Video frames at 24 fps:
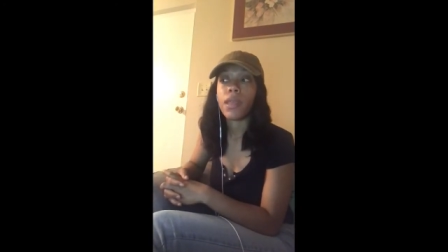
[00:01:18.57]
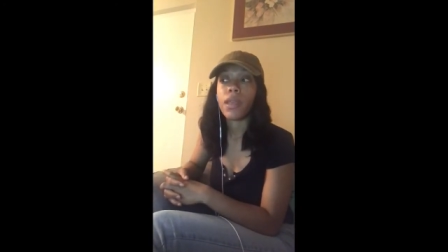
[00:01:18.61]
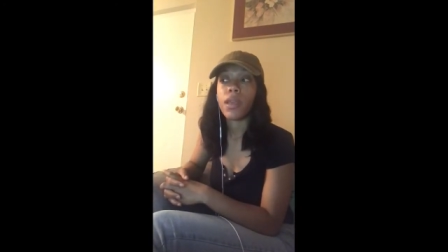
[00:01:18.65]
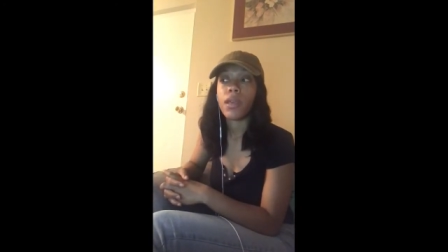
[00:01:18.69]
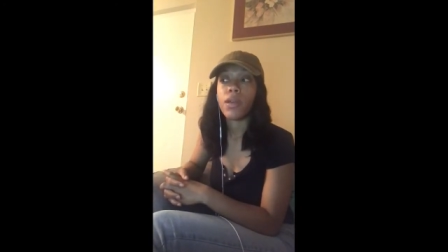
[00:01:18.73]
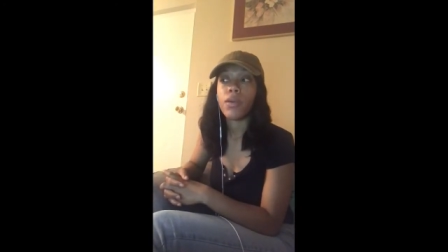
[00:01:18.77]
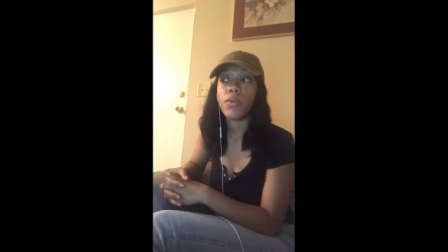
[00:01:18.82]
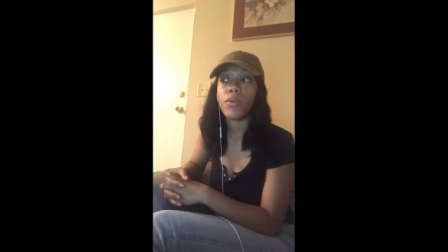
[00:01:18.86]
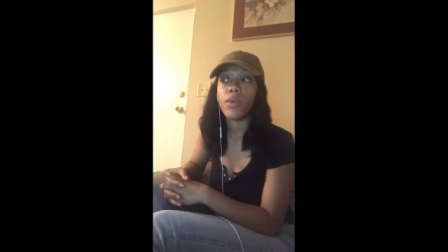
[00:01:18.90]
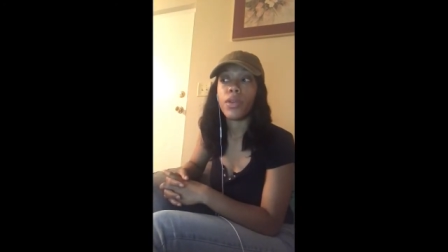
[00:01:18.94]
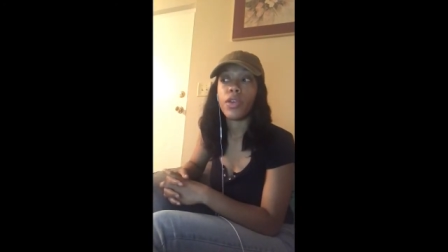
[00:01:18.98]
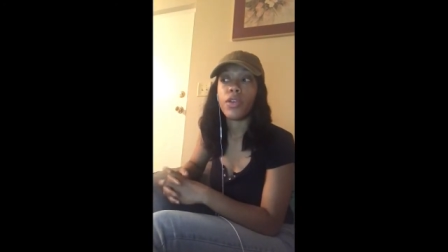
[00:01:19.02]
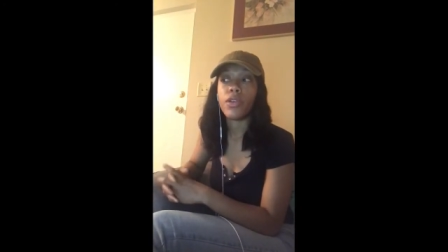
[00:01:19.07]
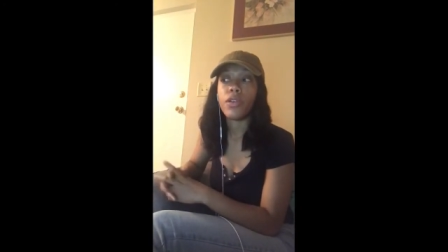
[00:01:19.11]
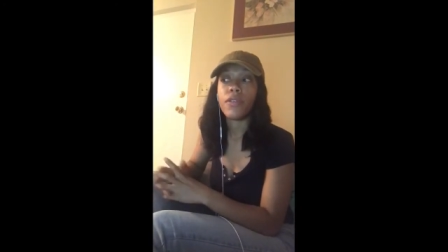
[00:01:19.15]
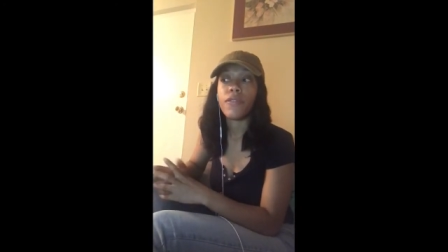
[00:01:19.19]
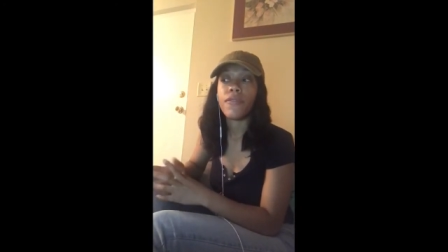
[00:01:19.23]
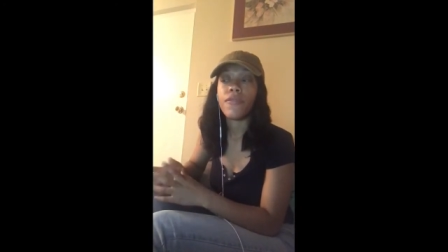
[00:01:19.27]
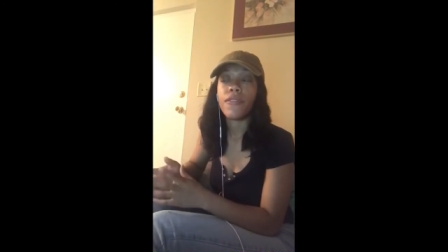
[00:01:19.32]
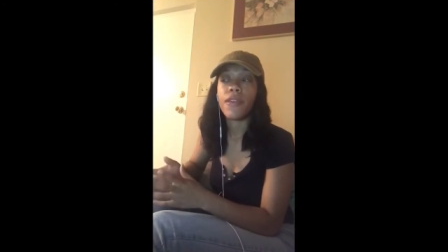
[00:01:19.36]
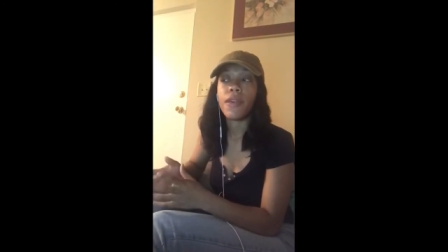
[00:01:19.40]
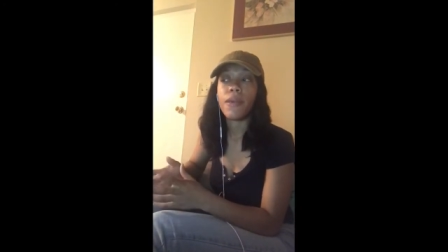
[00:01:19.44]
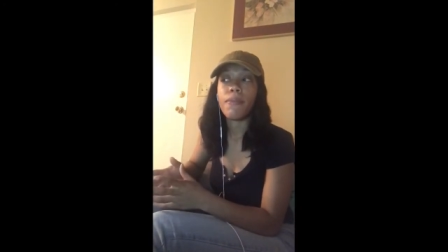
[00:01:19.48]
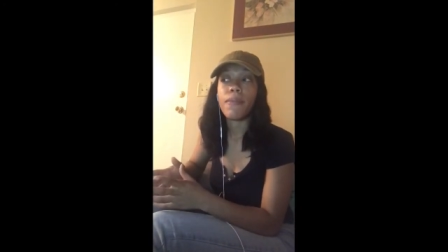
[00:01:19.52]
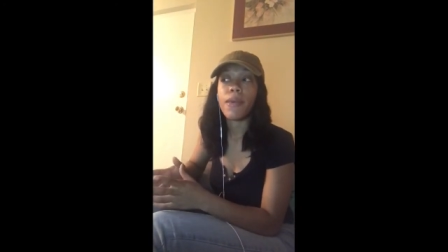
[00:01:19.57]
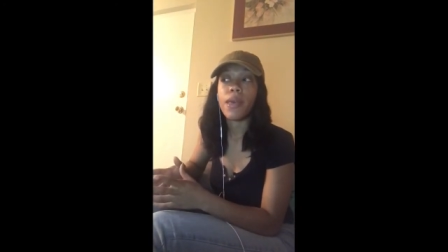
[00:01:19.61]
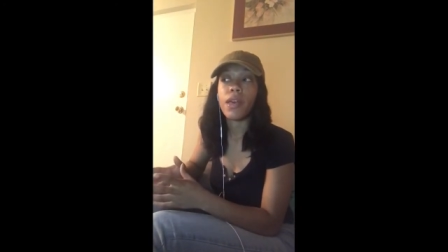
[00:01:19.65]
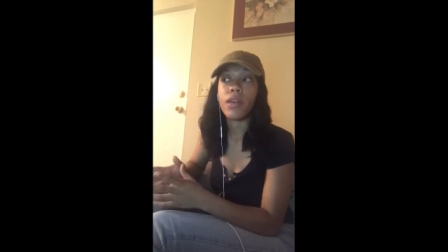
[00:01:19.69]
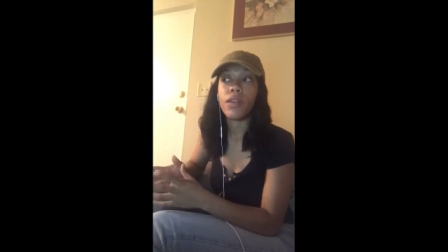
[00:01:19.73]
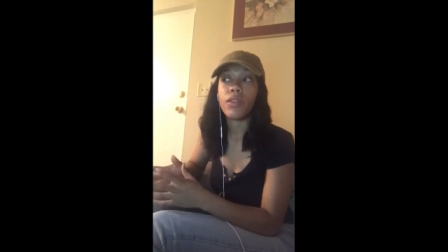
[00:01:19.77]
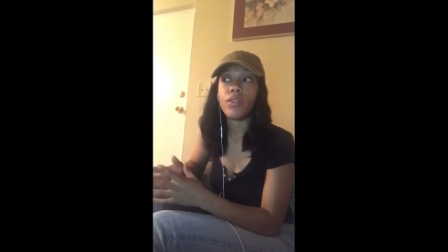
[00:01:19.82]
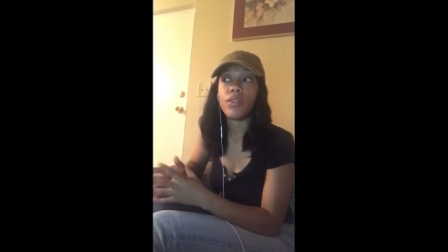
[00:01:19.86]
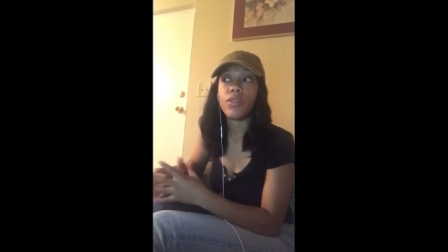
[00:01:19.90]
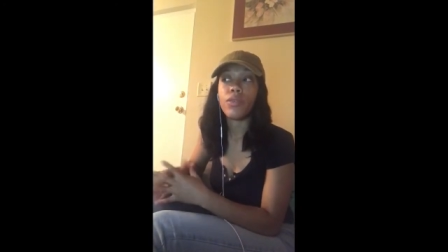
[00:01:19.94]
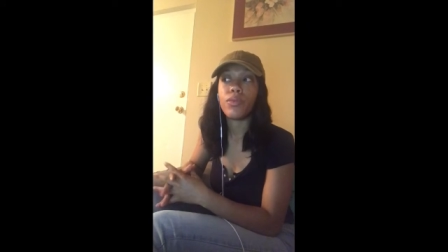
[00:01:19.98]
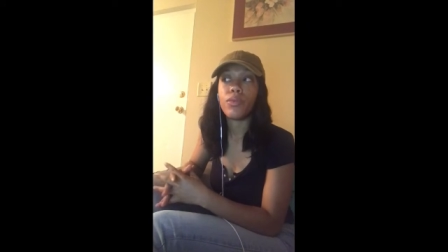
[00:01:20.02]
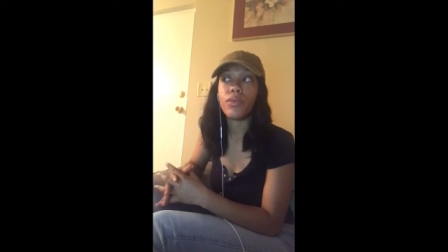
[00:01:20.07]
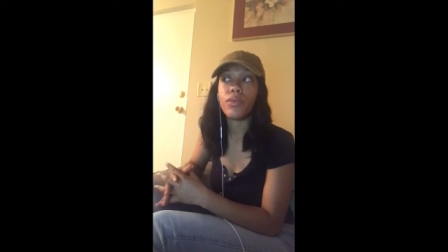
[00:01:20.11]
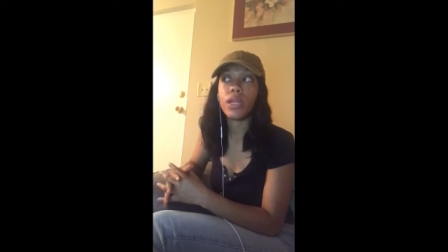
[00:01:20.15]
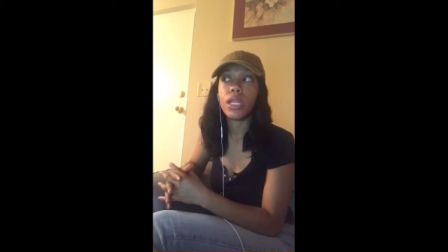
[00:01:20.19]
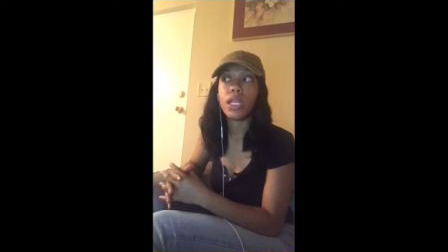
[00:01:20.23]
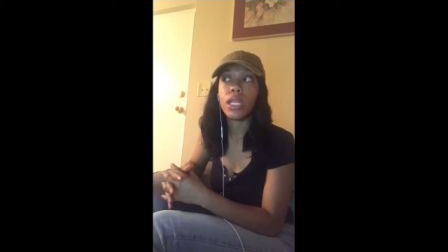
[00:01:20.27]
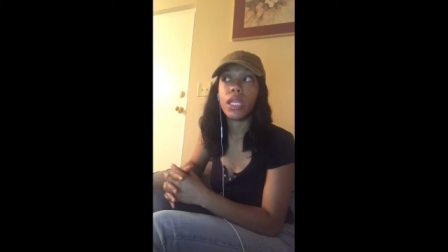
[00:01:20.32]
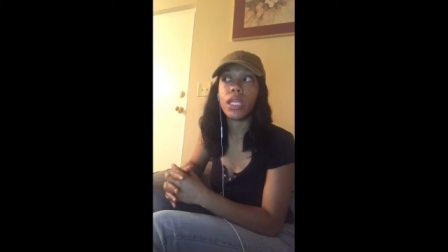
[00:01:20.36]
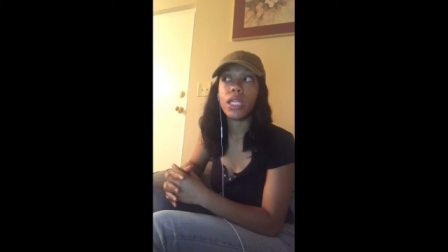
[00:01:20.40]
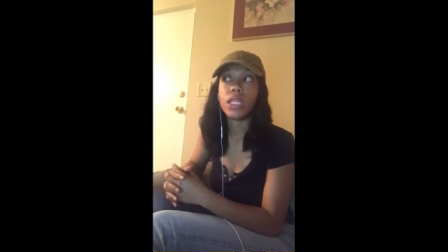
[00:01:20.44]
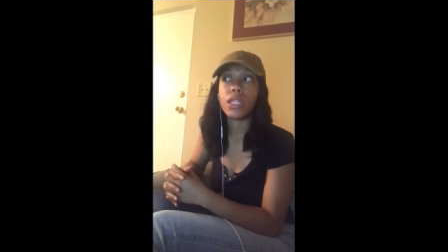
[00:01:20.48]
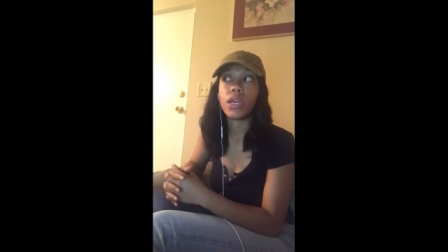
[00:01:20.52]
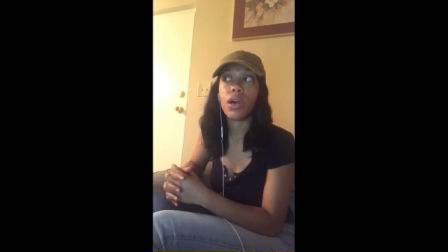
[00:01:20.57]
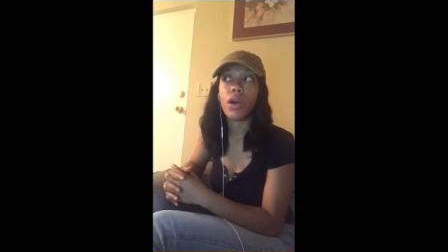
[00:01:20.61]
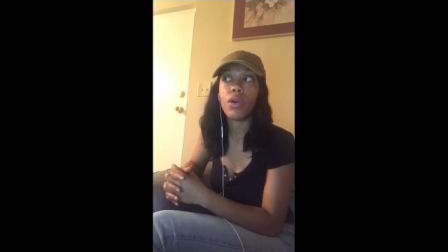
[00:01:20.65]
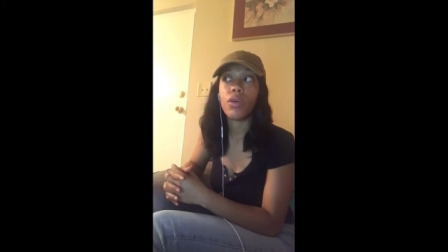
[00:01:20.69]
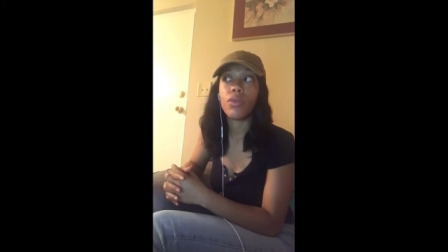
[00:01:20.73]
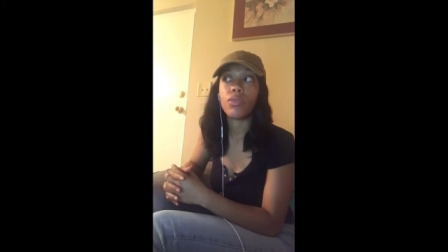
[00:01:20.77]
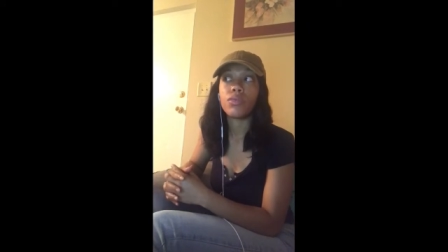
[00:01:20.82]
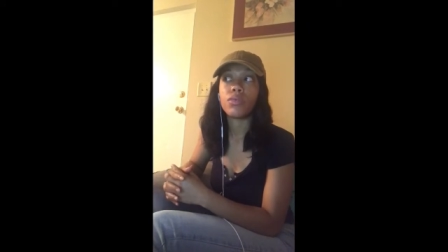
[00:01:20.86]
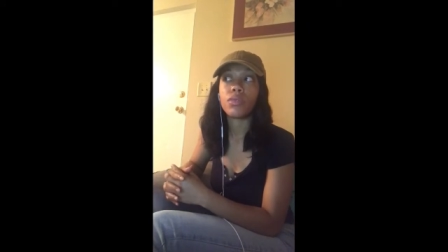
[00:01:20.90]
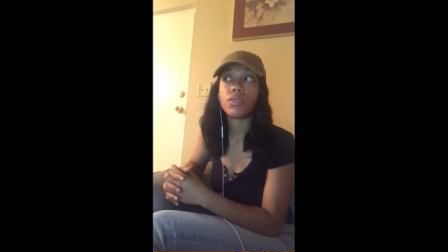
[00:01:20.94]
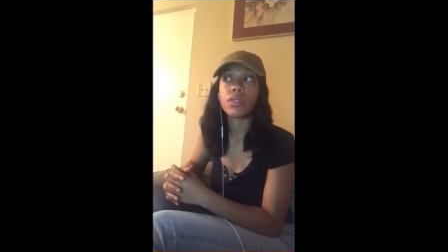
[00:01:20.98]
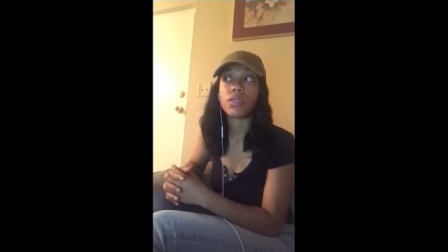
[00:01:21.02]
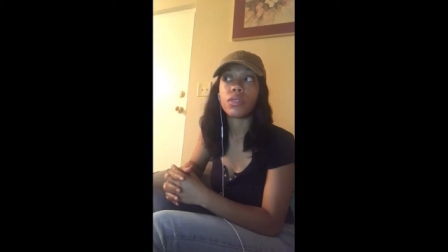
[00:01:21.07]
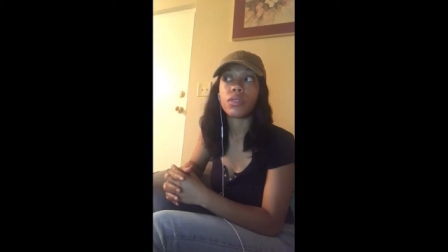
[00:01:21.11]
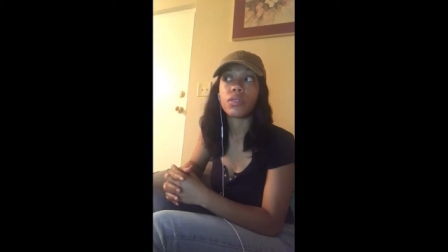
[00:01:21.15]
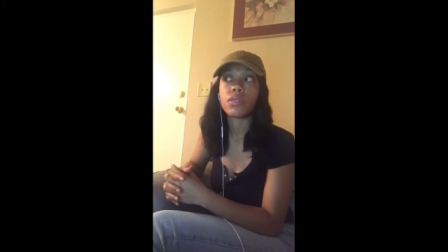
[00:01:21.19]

when you're a female, you really don't